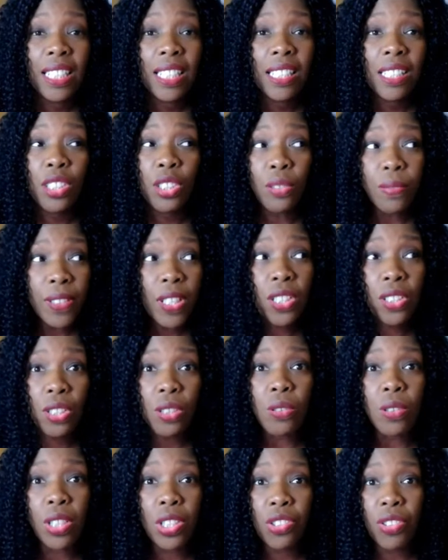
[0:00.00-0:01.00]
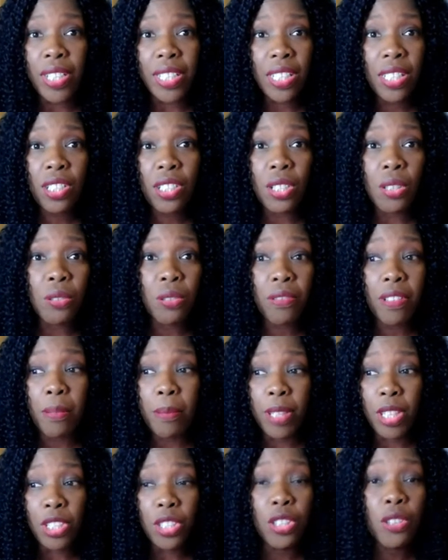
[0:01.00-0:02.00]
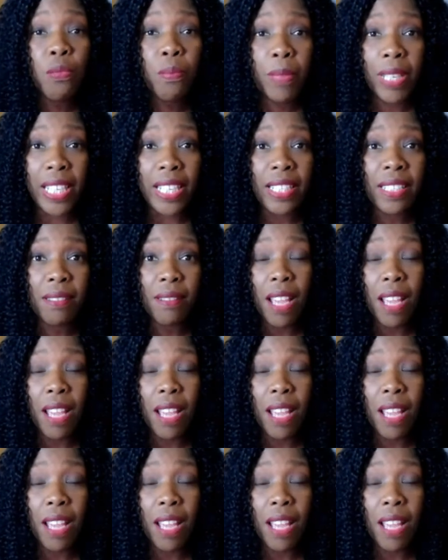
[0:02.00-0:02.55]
You've got soul contracts and a soul agreement that you made.